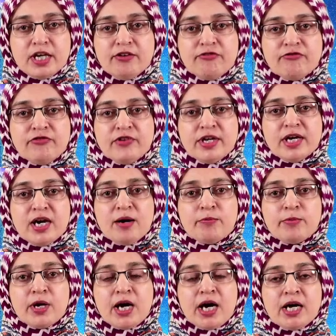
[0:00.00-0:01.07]
If we
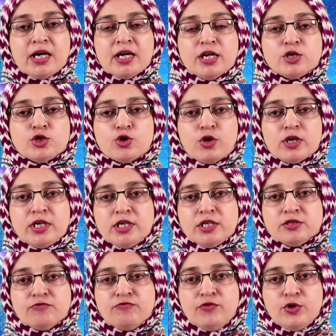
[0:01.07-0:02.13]
apply
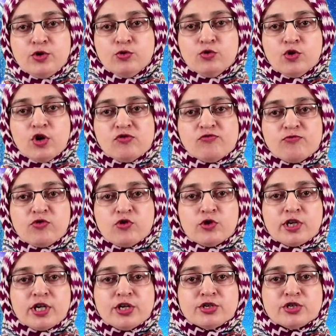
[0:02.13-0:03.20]
Jolly's view of
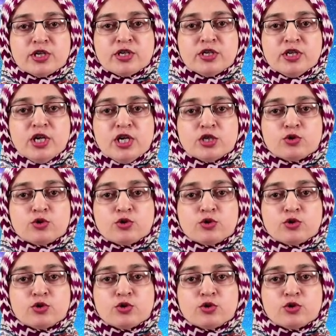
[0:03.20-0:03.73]
flotation